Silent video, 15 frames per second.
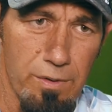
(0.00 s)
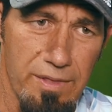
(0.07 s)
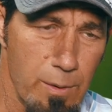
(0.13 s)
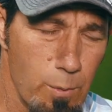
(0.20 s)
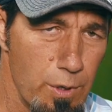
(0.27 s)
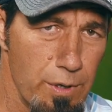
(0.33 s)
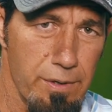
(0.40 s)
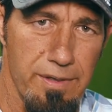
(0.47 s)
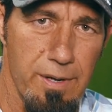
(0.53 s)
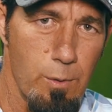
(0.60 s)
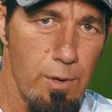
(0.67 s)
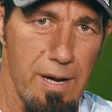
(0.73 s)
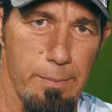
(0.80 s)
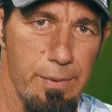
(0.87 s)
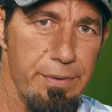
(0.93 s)
they
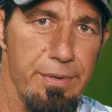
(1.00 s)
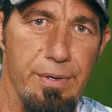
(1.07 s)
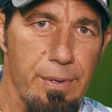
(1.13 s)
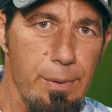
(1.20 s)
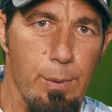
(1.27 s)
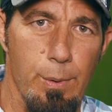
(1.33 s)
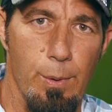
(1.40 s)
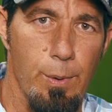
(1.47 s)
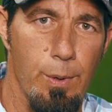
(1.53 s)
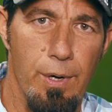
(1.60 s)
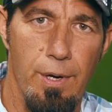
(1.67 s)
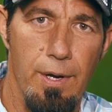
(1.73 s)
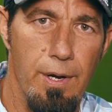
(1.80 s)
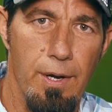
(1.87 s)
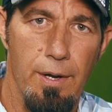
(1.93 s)
were able to do
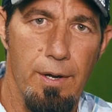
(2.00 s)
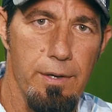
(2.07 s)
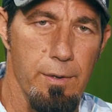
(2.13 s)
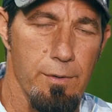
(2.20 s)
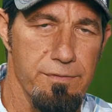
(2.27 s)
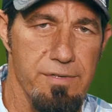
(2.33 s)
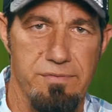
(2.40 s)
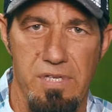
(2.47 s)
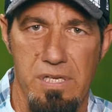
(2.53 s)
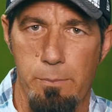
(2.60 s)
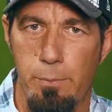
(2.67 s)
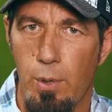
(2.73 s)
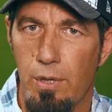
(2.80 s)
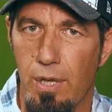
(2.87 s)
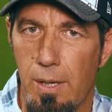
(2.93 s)

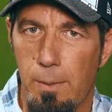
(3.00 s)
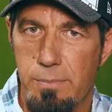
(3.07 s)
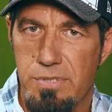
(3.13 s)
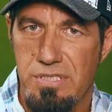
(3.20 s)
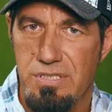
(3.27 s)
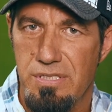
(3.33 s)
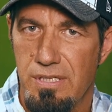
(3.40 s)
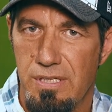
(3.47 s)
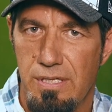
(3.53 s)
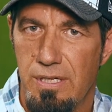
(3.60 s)
15 pull-ups